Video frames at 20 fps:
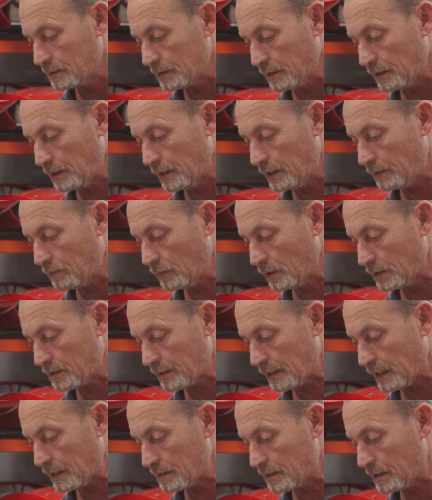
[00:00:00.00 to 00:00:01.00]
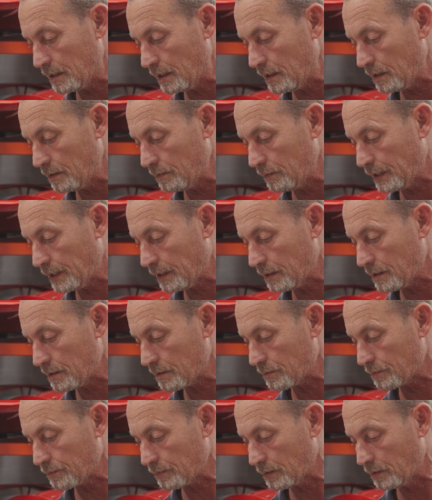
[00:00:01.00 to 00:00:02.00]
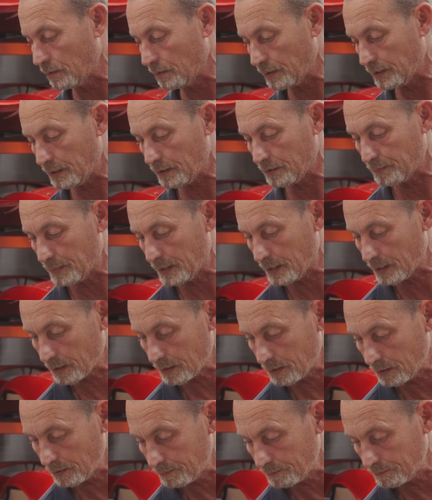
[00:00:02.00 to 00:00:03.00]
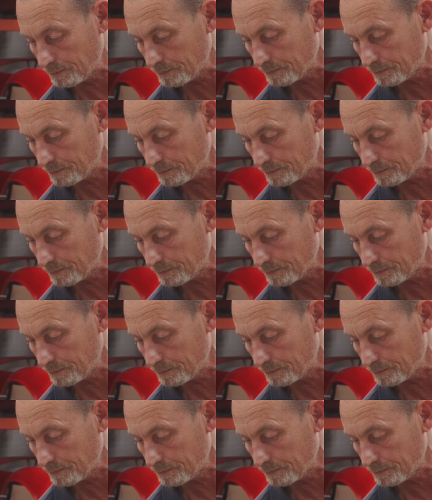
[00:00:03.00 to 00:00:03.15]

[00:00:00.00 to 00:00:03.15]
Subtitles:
So then once that's done, we can just roll these back up.